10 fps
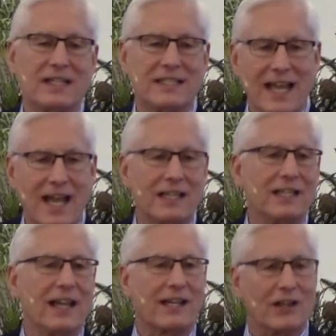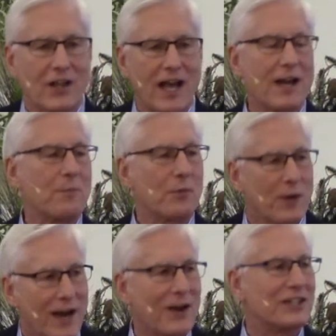exactly like a lot of
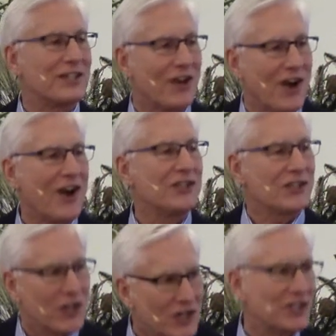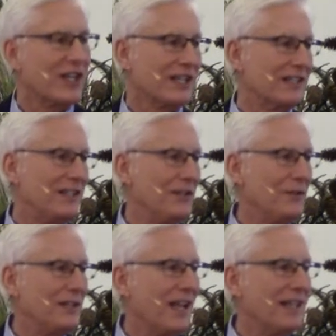prayers in our churches. Do you
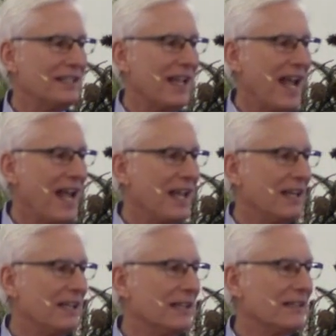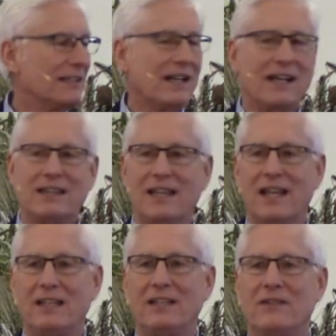realize that? God,
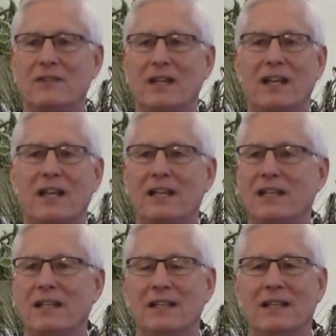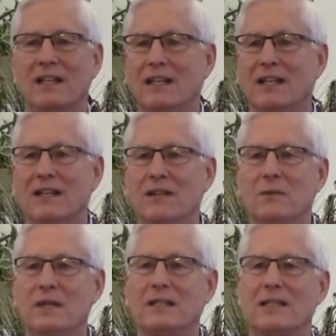thank you that
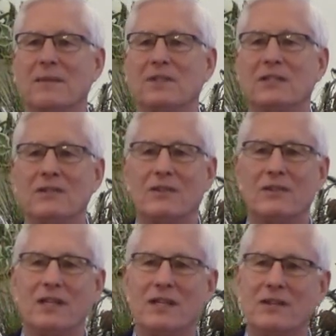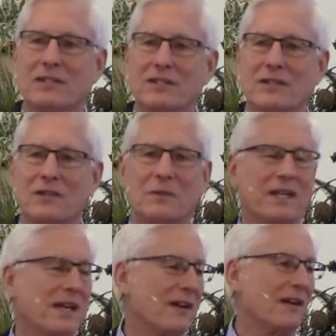we accepted you 30 years ago and we
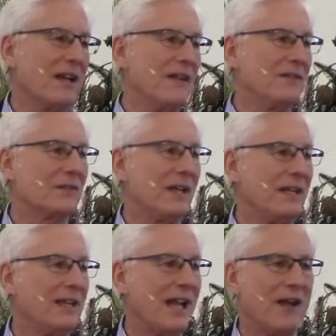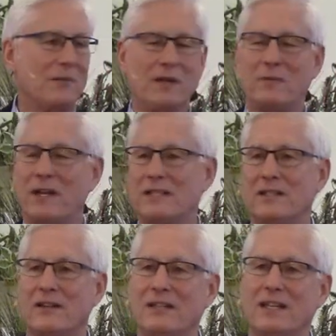got our life straightened out and we
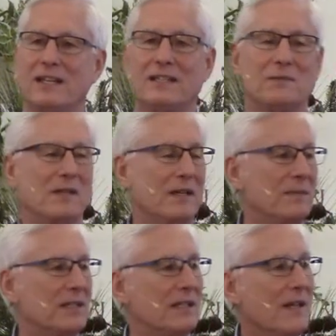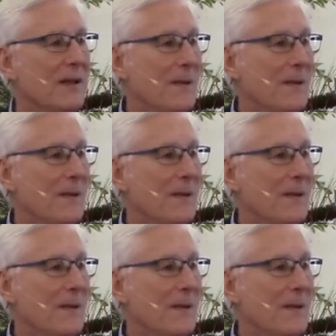raised our kids, and one of them